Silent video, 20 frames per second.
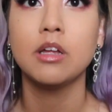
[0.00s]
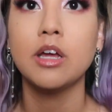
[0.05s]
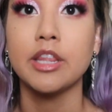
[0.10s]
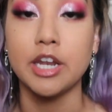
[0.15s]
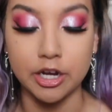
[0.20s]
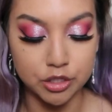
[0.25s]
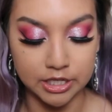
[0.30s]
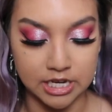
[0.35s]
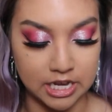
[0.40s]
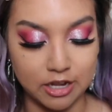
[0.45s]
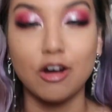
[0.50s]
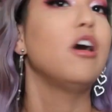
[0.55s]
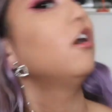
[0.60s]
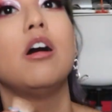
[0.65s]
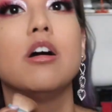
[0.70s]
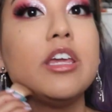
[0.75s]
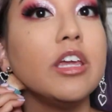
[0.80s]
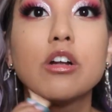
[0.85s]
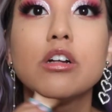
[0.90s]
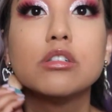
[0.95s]
And I also get
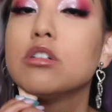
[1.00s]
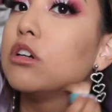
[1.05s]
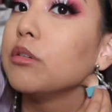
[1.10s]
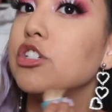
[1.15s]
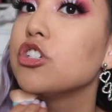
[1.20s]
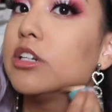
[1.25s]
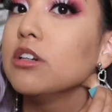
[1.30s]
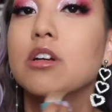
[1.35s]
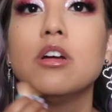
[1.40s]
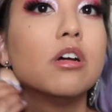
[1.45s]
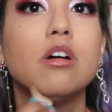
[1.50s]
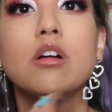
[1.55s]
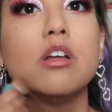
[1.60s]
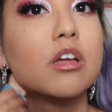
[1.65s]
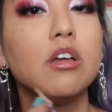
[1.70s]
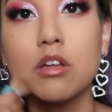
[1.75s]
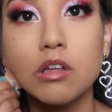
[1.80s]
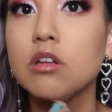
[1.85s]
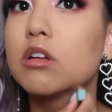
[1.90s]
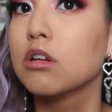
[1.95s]
here on the chin
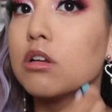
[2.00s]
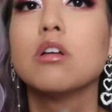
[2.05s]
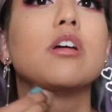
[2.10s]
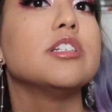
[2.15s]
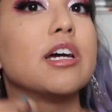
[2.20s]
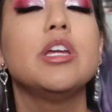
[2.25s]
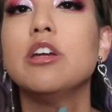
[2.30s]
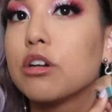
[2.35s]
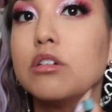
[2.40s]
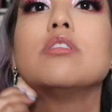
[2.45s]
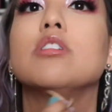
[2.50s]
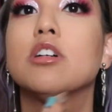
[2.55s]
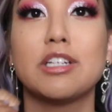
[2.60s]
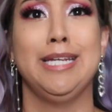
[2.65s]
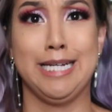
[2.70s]
and down here.